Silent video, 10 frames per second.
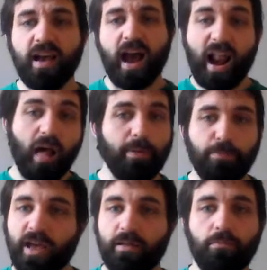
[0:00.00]
and I'll be
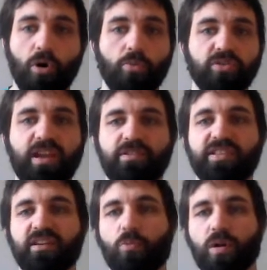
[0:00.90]
playing almost every
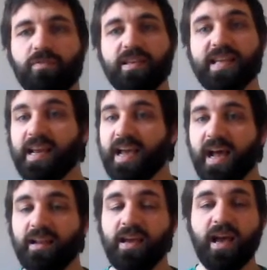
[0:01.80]
single one of these that I
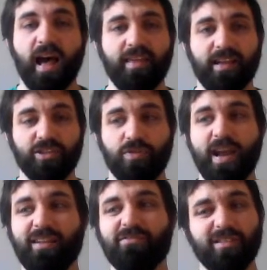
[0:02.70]
can. I think it's great.